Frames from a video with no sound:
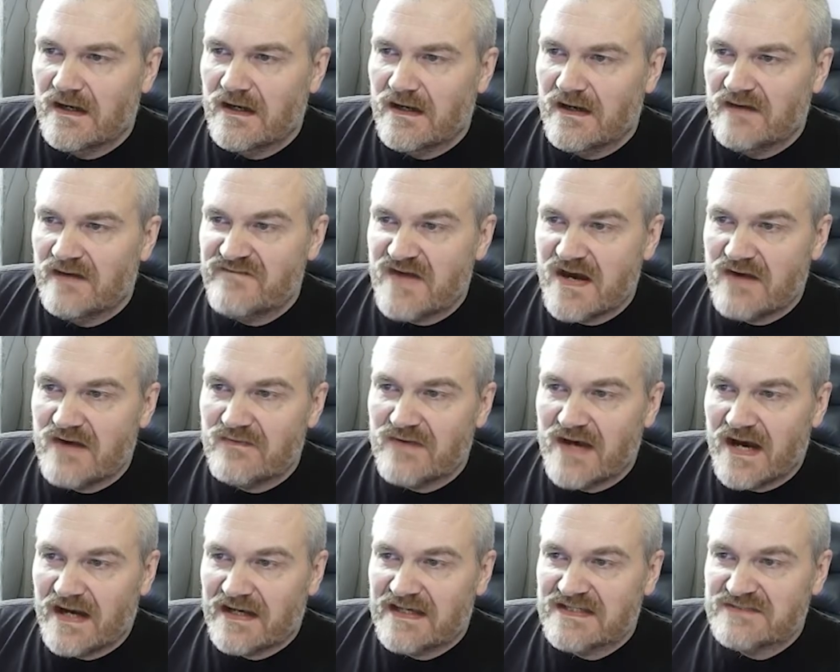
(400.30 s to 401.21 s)
A
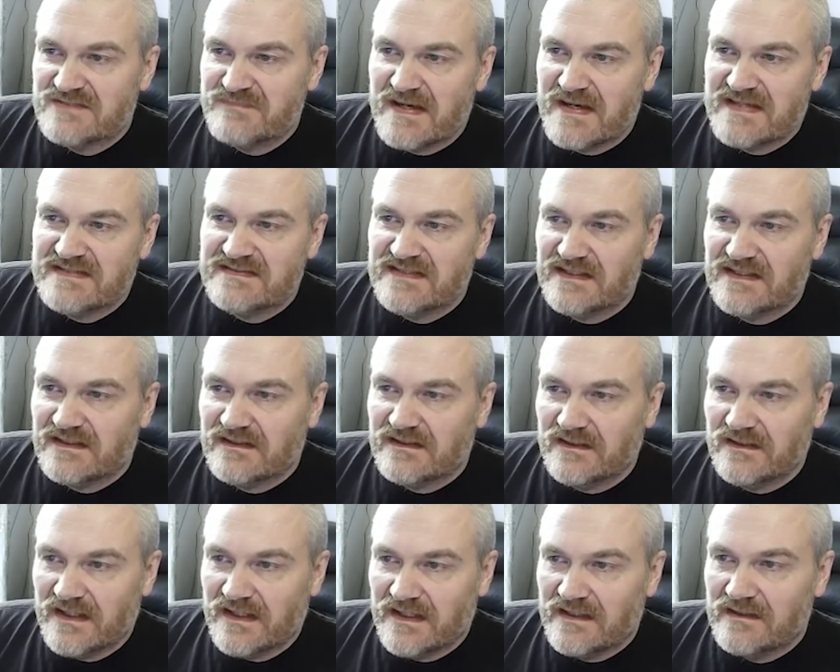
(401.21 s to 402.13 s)
variac is
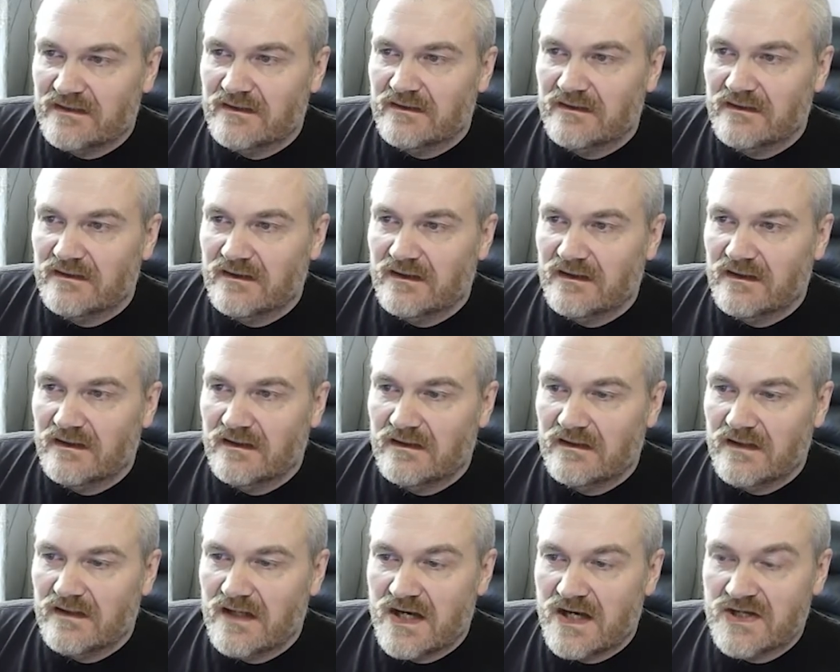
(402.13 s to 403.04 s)
basically
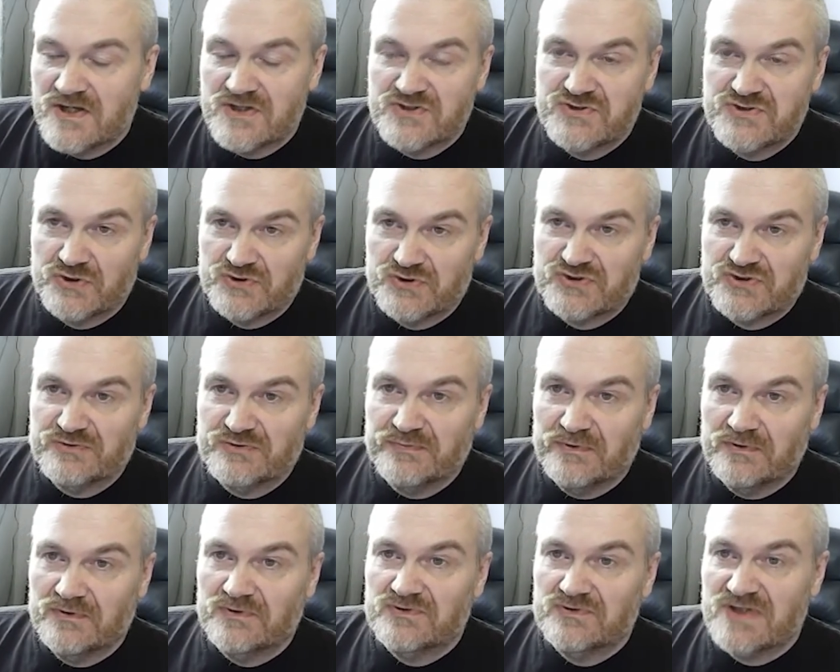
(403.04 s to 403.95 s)
an
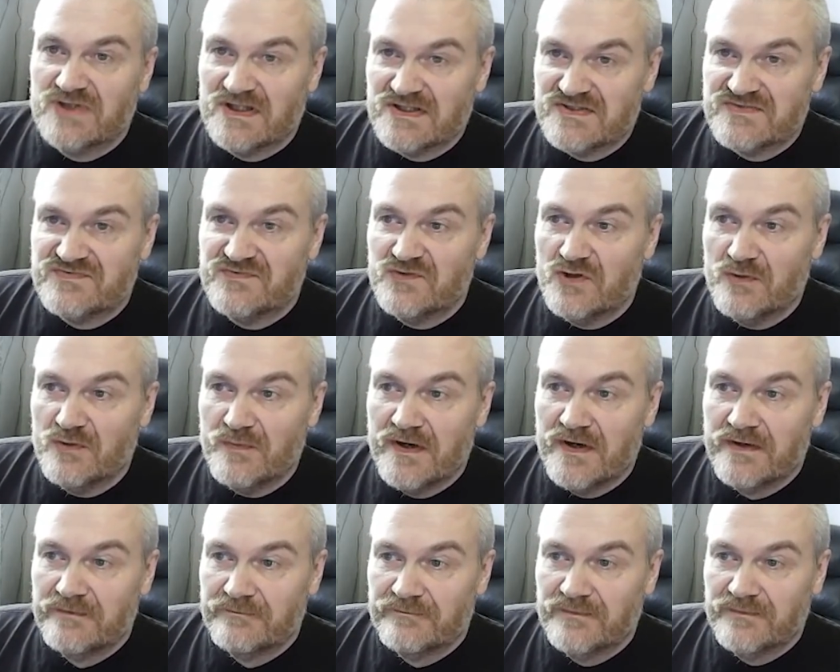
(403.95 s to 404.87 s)
adjustable
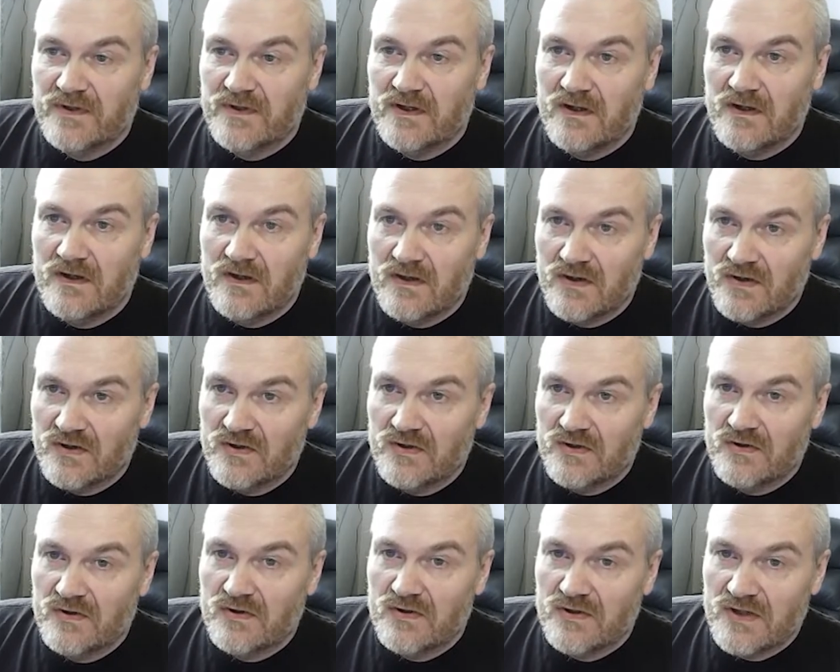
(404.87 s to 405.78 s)
transformer.
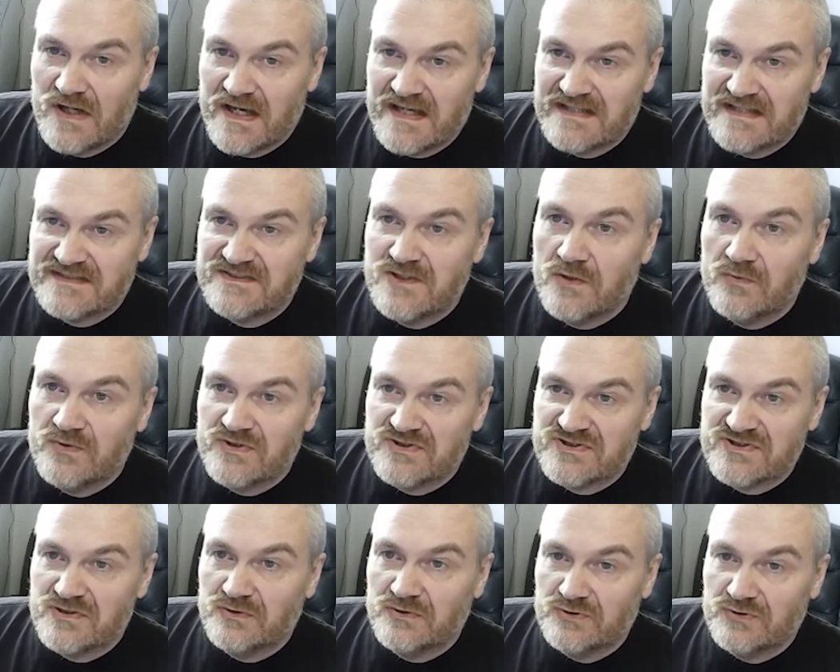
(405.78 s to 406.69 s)
It's known
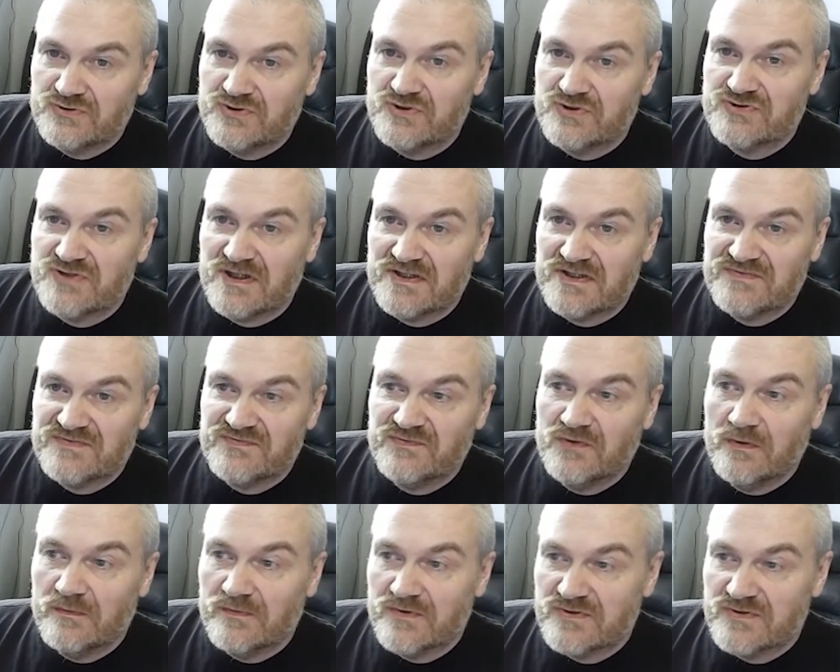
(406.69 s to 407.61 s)
as an auto
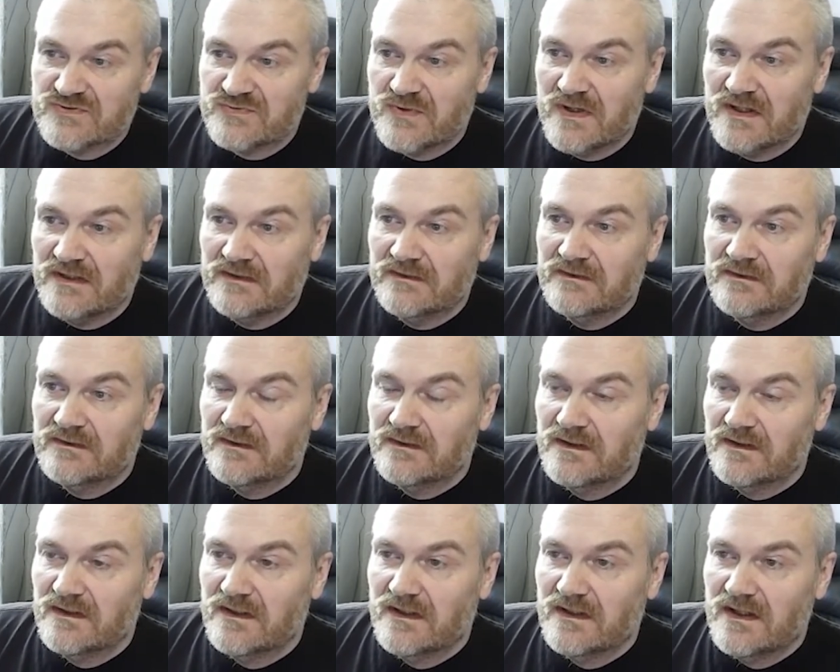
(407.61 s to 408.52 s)
transformer as well.
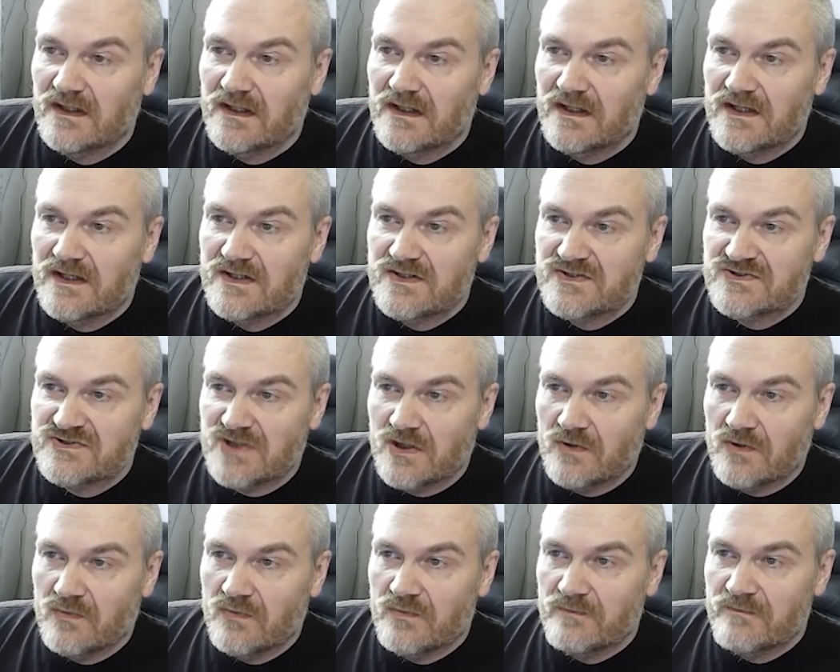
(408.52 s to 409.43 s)

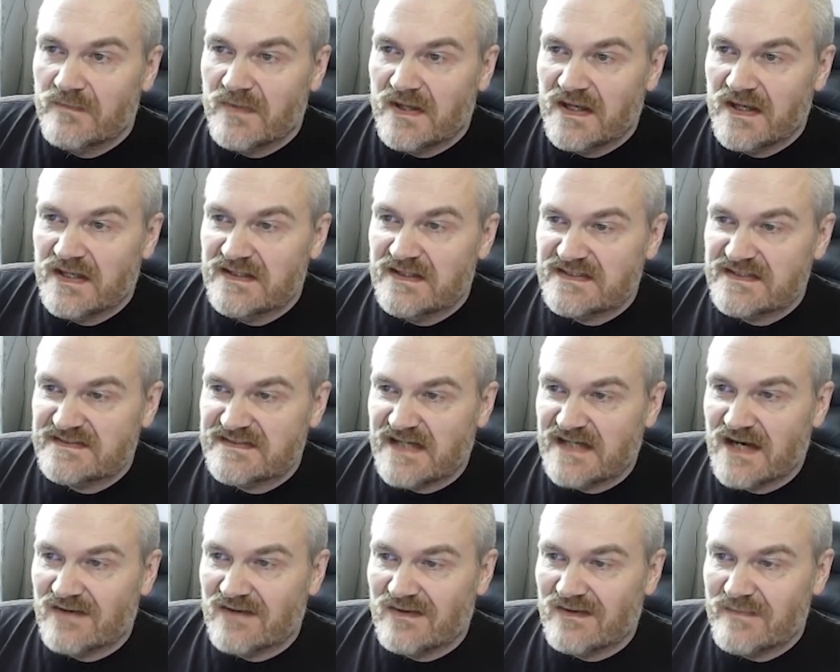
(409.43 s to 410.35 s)
So in this
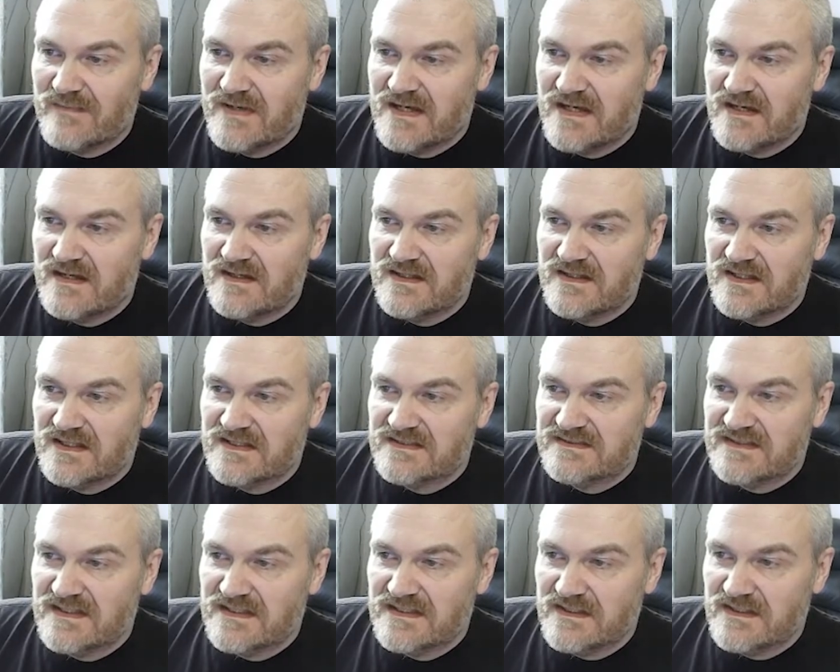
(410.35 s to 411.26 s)
diagram here, you can
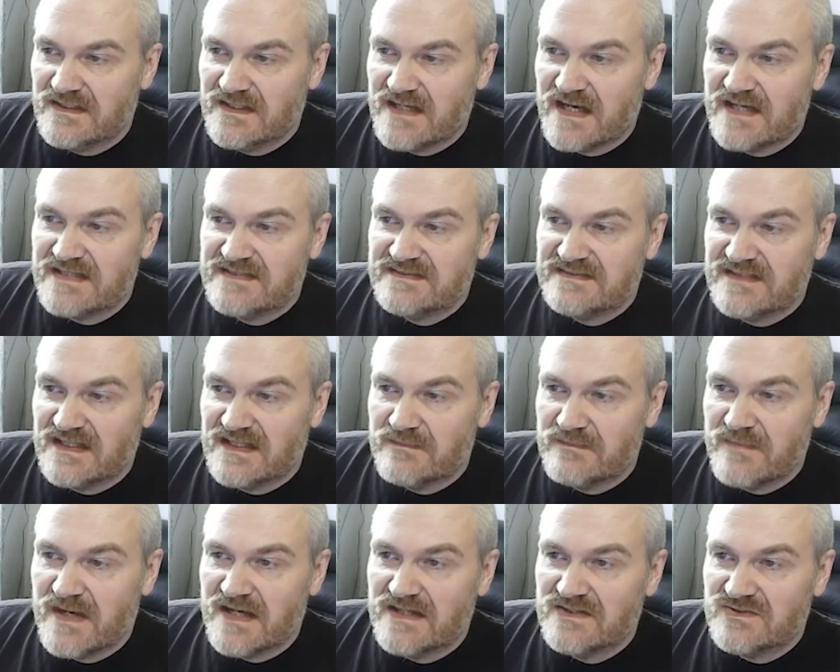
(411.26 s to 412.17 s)
see that the A to C
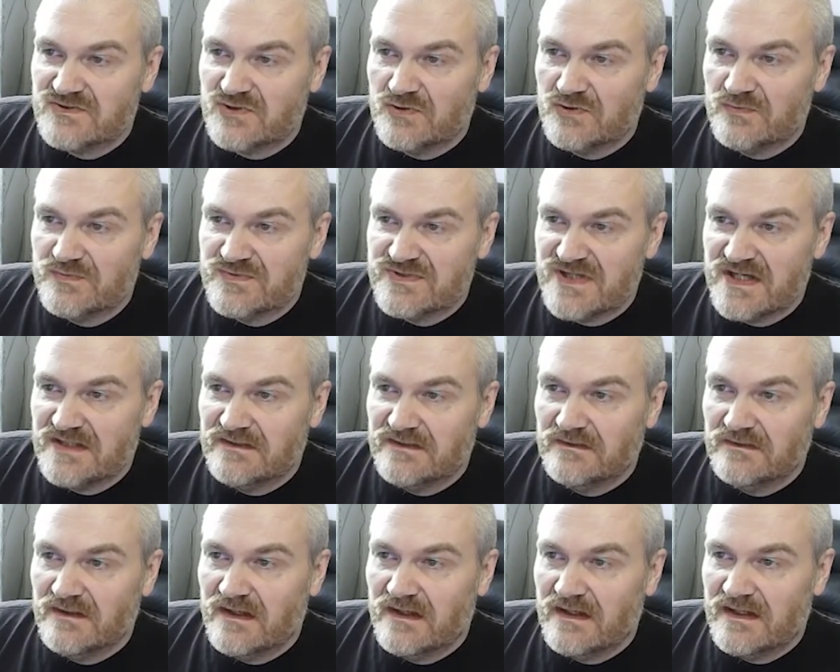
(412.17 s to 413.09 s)
mains comes
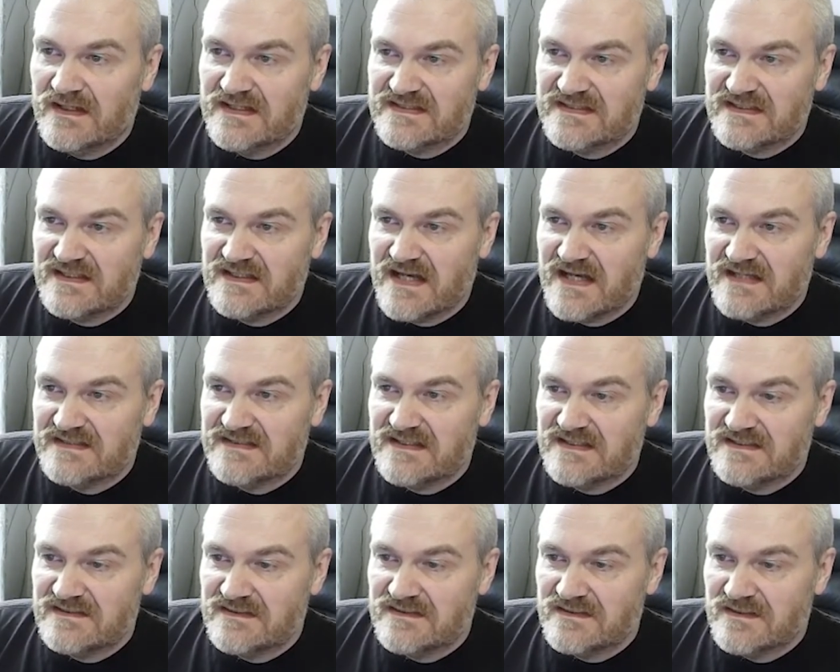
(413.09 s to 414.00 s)
in and it's
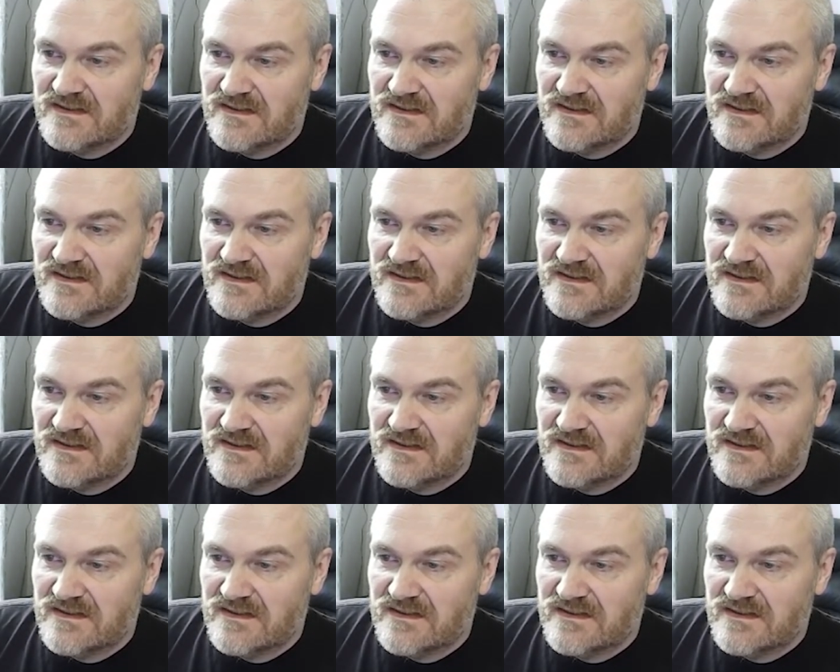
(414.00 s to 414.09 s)
connected